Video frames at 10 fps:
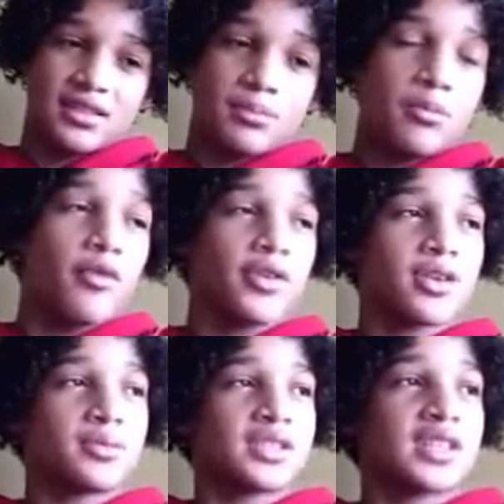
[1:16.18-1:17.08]
moving
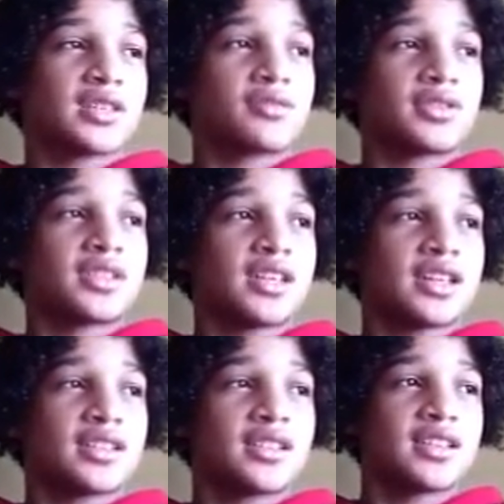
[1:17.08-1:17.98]
him to
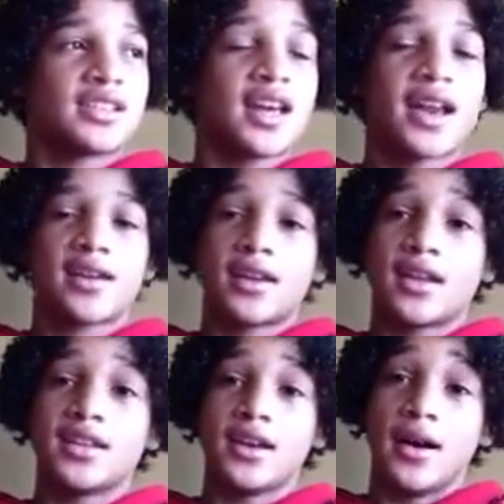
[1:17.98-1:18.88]
616, it's not a good
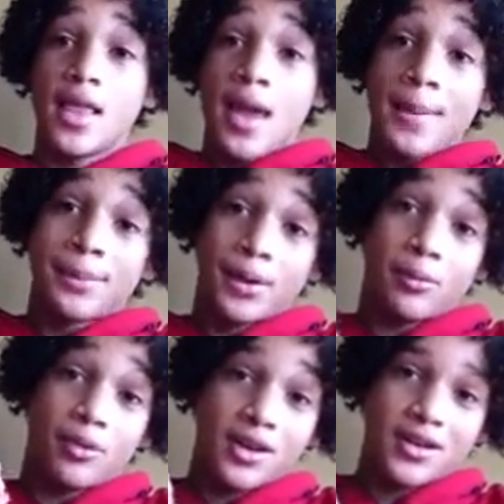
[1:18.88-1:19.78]
idea.
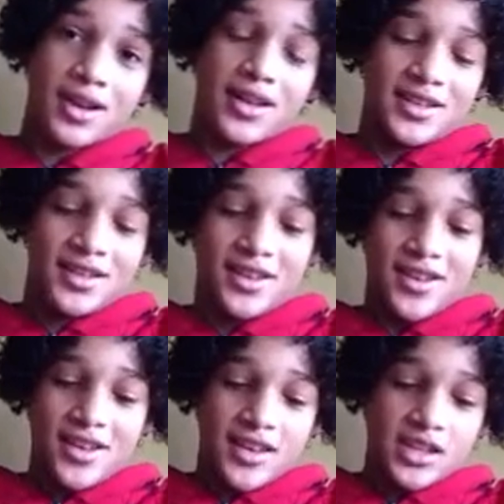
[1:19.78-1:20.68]
But one good
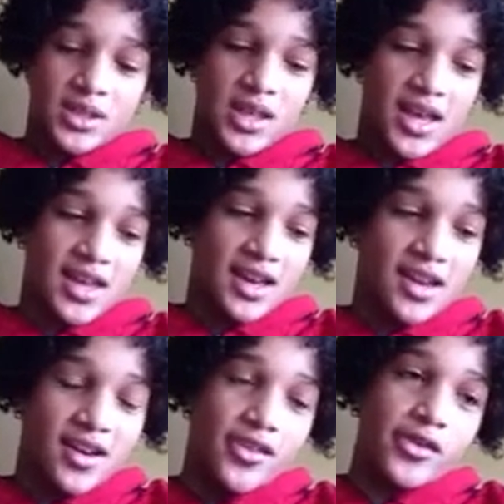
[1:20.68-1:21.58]
idea is
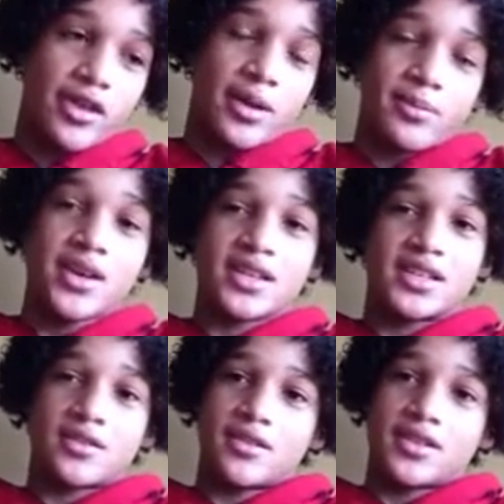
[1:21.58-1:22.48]
another
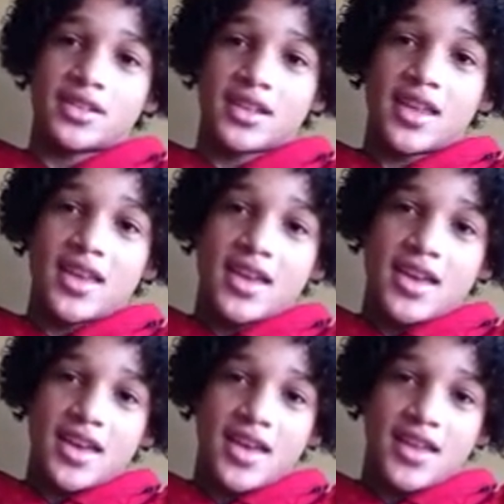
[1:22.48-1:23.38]
miniseries
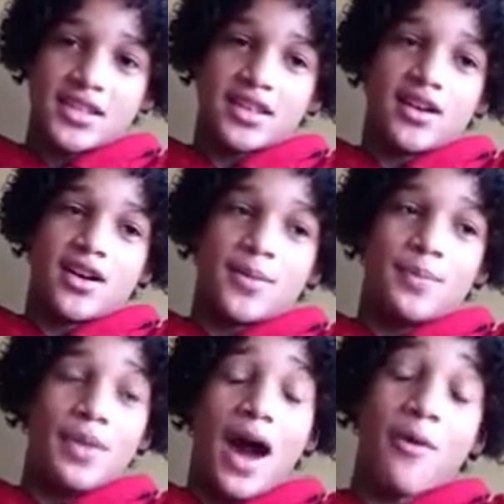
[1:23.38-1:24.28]
is
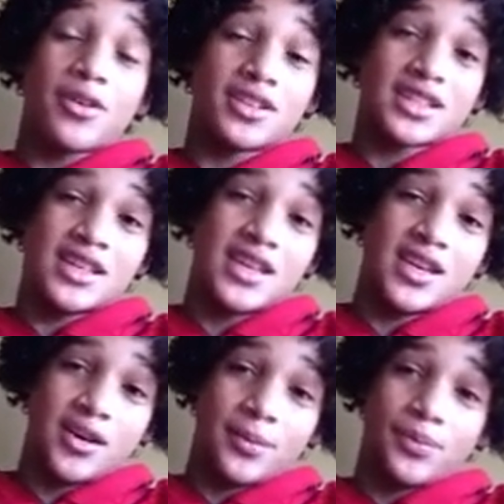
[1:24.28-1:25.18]
I want to see
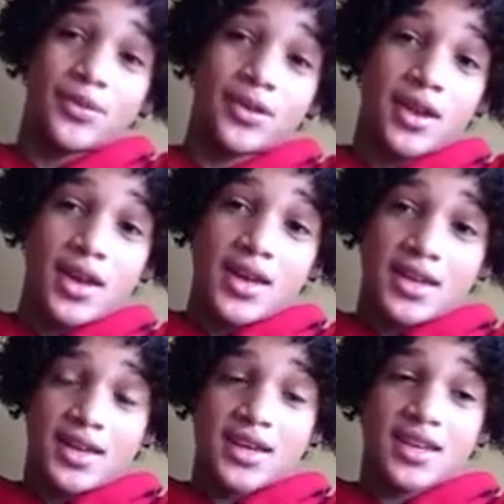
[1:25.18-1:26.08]
him
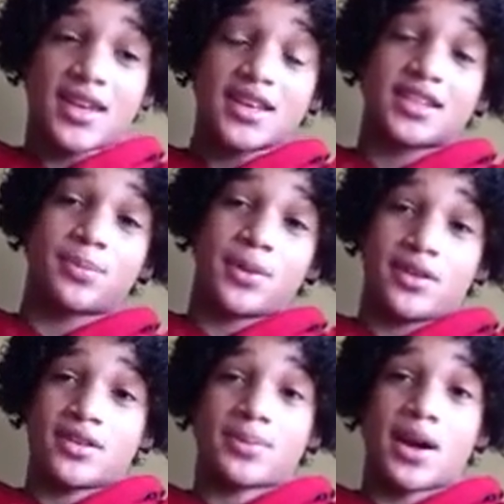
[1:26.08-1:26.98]
kick
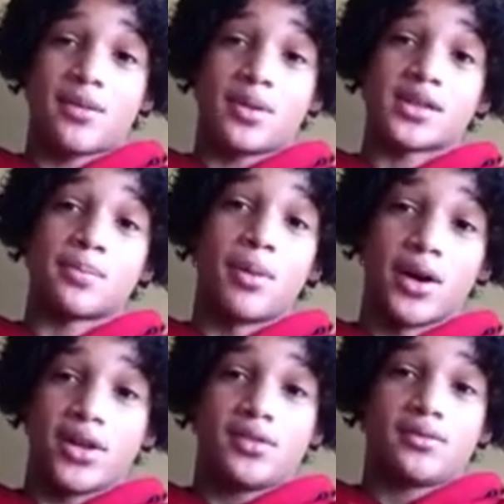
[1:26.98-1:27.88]
Superior Spider-Man's
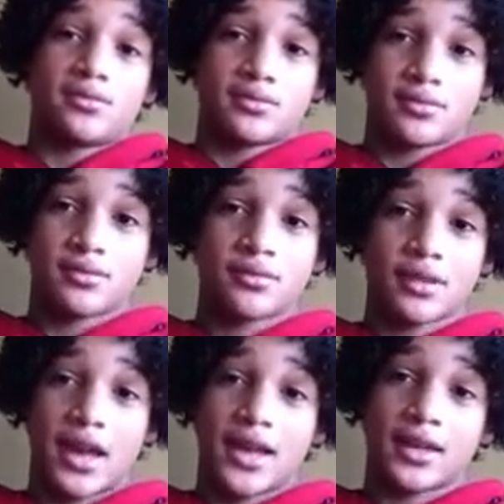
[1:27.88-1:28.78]
butt.
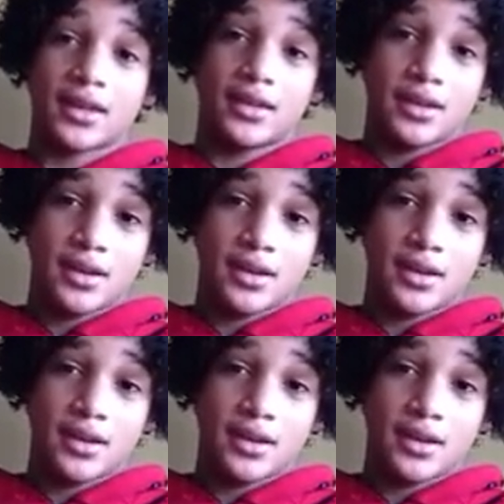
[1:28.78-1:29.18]
Like,